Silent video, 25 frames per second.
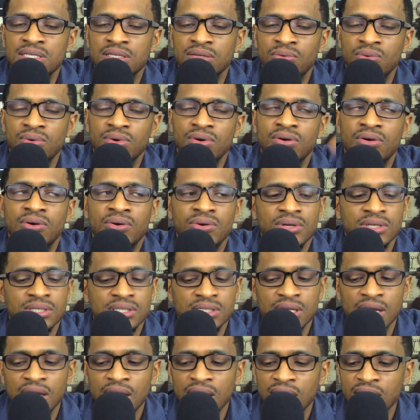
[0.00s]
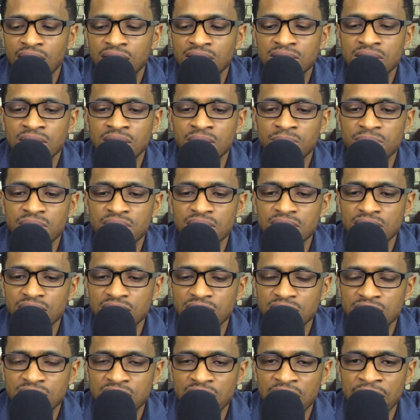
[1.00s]
well, of course it's going to be
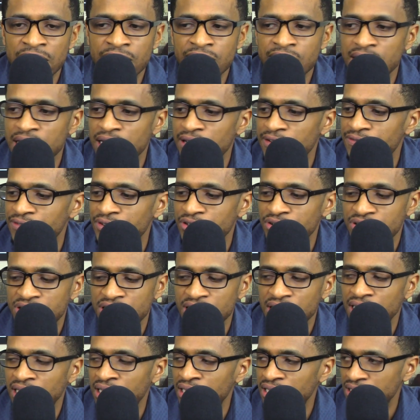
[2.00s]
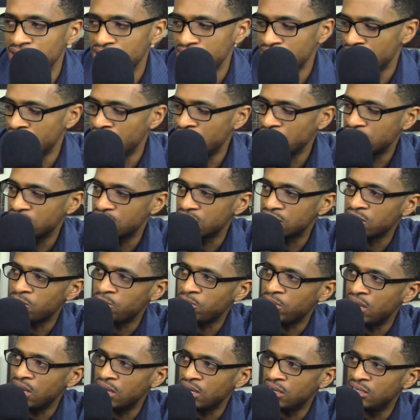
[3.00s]
scary if you're sitting next to
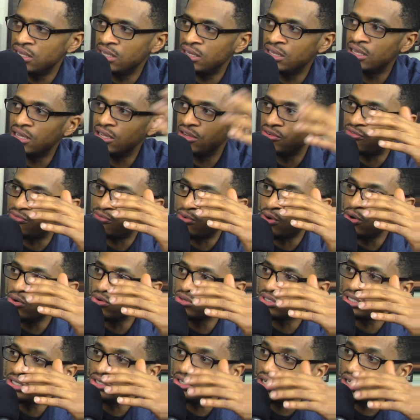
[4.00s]
somebody and then they're frozen.